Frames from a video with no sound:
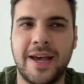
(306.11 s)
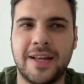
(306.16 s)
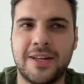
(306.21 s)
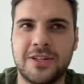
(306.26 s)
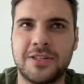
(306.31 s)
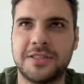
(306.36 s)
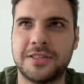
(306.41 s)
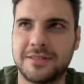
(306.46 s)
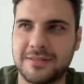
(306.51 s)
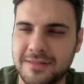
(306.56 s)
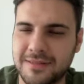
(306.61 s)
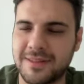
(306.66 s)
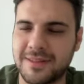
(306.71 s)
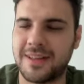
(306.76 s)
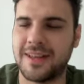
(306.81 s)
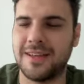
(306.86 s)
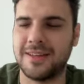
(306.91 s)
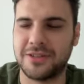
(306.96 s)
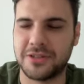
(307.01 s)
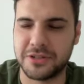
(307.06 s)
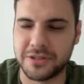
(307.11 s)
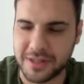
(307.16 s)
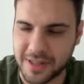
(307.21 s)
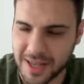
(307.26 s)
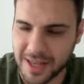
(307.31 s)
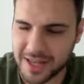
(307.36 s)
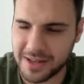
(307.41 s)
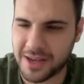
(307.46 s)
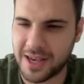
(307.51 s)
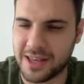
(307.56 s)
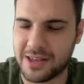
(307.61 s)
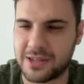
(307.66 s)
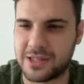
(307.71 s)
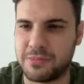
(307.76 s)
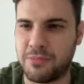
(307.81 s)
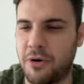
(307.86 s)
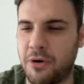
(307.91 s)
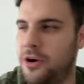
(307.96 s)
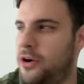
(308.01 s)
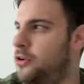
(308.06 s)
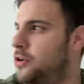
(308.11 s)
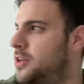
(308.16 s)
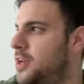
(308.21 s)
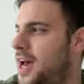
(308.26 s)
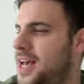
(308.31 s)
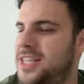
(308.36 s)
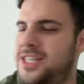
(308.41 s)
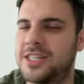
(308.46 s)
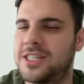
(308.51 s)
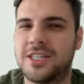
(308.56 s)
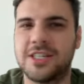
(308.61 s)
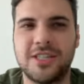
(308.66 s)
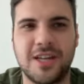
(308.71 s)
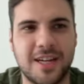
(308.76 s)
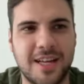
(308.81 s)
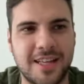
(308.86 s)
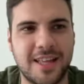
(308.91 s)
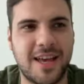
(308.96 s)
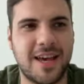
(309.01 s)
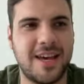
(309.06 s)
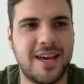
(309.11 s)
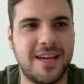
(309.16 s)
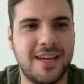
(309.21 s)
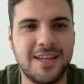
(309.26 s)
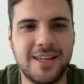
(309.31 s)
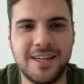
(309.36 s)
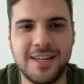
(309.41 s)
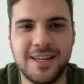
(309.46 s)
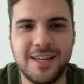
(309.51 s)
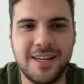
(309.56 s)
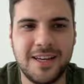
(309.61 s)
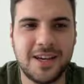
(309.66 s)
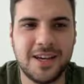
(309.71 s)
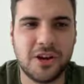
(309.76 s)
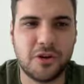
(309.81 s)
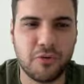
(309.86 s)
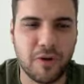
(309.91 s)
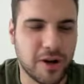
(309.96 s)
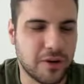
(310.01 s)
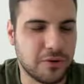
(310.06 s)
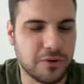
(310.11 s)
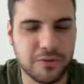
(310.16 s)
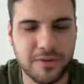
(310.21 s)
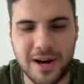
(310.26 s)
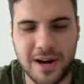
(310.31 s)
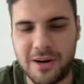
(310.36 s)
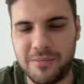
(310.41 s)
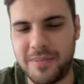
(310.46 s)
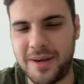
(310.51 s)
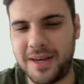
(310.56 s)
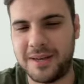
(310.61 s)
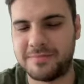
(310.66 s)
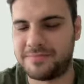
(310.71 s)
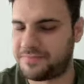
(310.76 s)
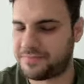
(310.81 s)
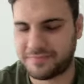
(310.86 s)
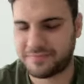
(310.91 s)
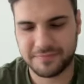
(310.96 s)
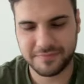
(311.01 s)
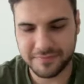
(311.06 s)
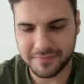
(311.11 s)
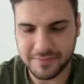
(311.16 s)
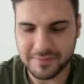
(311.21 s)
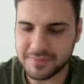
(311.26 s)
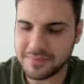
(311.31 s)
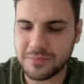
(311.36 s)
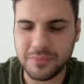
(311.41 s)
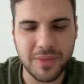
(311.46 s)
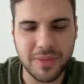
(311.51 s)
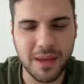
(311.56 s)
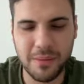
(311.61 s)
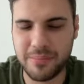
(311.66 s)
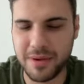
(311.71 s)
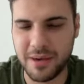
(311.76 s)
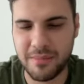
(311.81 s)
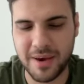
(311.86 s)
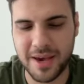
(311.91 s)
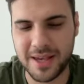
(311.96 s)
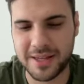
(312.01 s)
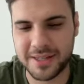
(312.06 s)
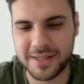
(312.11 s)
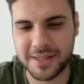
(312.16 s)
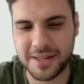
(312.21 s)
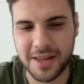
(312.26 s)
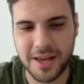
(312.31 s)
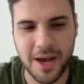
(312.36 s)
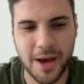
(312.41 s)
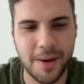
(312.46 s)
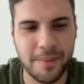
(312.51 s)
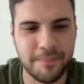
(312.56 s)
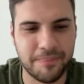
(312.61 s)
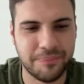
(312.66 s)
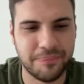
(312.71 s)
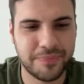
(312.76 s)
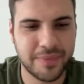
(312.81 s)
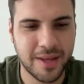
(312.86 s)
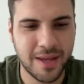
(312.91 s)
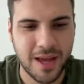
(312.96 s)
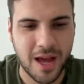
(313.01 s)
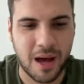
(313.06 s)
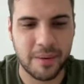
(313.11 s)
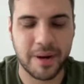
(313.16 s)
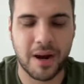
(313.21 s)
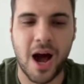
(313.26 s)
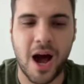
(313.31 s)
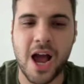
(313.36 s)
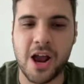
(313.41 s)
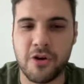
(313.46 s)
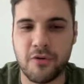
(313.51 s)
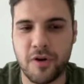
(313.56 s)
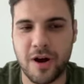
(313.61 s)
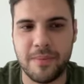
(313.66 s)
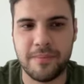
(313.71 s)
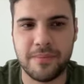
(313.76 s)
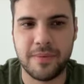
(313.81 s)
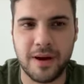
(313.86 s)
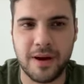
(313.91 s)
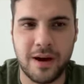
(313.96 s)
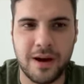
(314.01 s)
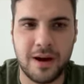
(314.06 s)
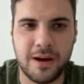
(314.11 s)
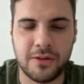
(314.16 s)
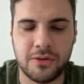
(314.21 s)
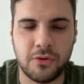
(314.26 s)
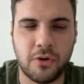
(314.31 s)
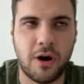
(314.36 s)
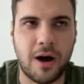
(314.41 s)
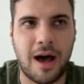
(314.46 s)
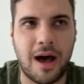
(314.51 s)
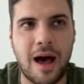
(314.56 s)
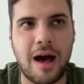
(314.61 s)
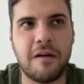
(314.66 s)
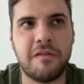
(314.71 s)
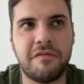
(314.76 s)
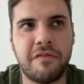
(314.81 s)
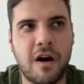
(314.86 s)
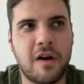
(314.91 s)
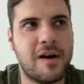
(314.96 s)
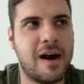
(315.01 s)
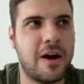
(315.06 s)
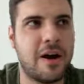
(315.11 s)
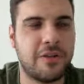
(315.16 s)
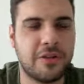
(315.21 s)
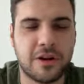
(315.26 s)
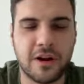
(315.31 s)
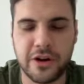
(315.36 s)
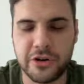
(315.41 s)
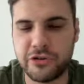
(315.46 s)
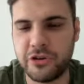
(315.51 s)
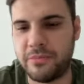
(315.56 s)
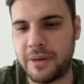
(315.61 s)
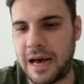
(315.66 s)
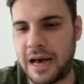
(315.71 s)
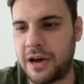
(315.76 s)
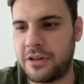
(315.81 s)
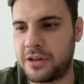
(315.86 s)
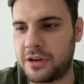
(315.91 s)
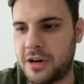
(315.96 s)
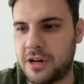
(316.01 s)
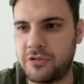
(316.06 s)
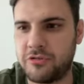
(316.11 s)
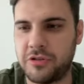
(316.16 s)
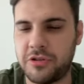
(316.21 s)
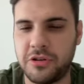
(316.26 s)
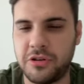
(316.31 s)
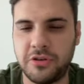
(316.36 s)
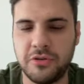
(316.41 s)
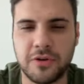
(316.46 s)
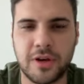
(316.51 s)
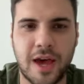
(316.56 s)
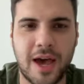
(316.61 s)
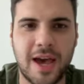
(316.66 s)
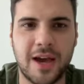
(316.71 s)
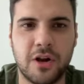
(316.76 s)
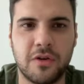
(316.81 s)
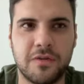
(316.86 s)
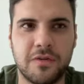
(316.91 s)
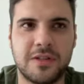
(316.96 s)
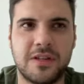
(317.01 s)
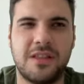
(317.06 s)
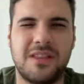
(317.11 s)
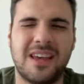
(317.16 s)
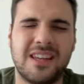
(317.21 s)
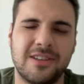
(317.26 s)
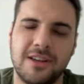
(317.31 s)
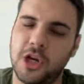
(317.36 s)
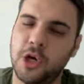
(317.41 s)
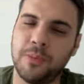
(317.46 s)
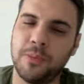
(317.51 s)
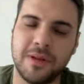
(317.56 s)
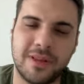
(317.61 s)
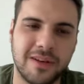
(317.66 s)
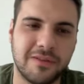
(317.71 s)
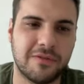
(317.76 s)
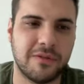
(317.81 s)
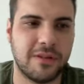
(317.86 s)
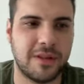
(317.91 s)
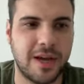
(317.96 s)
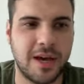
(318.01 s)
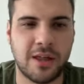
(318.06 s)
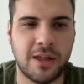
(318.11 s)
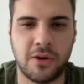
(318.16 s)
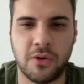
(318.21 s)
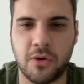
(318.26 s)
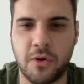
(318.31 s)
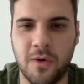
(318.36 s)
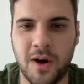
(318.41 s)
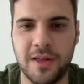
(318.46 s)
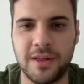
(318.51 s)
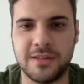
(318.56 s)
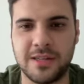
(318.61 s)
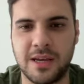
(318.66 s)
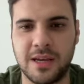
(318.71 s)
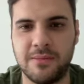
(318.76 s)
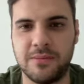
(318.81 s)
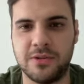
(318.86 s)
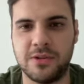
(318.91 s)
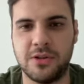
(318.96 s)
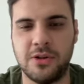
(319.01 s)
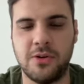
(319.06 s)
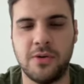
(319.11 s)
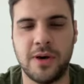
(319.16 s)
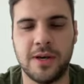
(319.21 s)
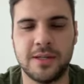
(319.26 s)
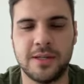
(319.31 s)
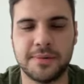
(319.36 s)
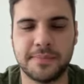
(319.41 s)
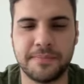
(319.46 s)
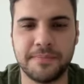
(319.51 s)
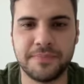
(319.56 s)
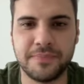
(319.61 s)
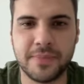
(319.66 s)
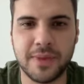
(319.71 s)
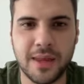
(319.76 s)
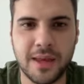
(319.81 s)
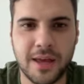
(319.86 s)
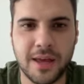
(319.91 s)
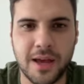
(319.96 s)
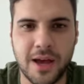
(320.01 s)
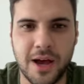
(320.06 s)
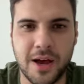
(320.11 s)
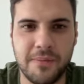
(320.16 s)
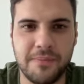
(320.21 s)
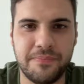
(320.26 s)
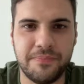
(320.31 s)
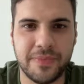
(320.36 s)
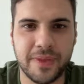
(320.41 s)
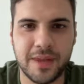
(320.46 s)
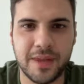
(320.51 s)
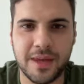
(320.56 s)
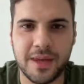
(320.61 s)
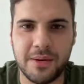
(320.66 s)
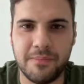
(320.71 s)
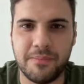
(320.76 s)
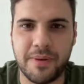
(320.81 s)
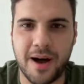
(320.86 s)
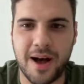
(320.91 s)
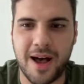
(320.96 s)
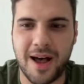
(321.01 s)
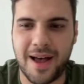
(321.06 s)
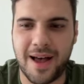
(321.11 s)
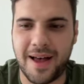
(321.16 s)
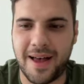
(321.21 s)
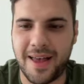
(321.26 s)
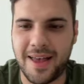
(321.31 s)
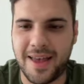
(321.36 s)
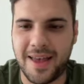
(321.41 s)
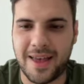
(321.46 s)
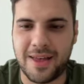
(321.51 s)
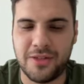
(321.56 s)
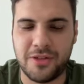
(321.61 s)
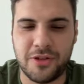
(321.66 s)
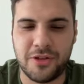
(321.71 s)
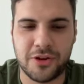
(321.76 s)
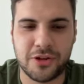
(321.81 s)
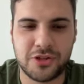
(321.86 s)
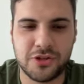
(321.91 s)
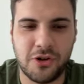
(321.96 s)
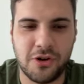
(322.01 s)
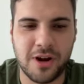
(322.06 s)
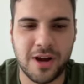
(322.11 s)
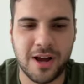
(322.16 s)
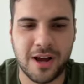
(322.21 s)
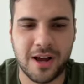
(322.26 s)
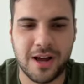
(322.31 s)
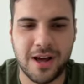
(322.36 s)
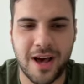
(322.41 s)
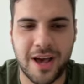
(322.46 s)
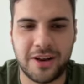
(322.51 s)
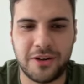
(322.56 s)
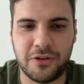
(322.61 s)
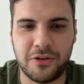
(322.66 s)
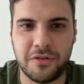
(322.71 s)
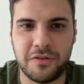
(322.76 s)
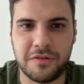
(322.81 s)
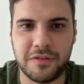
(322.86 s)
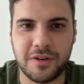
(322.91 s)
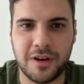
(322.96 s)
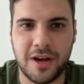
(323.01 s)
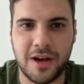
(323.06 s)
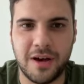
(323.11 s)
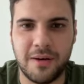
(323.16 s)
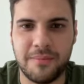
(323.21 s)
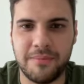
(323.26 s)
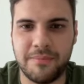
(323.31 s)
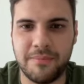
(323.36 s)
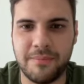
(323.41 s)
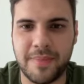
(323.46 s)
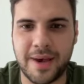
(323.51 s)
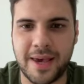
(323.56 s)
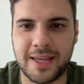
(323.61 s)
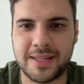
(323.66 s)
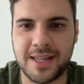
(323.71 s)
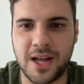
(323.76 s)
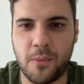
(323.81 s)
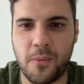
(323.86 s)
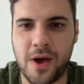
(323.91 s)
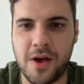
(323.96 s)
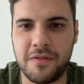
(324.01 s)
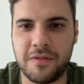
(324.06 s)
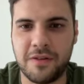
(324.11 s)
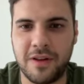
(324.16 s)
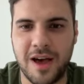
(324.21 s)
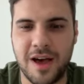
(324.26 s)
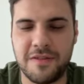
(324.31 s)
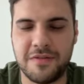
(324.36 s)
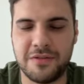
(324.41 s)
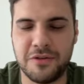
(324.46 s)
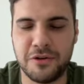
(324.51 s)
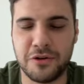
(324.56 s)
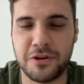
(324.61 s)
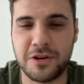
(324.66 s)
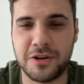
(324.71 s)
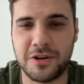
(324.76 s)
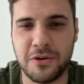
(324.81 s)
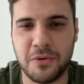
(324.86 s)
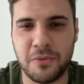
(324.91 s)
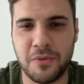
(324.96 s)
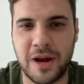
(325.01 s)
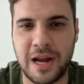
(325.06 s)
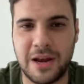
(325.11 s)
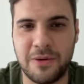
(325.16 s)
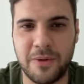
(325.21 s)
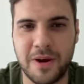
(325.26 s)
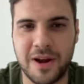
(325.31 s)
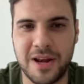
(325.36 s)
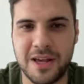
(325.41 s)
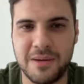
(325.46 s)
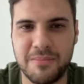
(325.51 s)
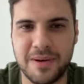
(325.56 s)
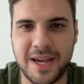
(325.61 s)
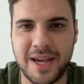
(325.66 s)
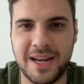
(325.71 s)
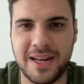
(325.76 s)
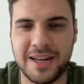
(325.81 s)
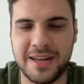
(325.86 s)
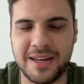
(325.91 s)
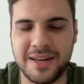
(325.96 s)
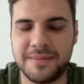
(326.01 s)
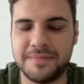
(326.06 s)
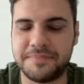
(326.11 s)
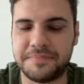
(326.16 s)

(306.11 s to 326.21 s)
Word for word: It just, just it hit the spot on a nice sunny day, green all around me. It'd be amazing. Um, I mean, I grew up uh, not far out in the country, but out in the country in the U K, and obviously things are a little bit different there. They're not quite the same as the U S. Um, but the song kind of um, makes that way of life look really, really appealing.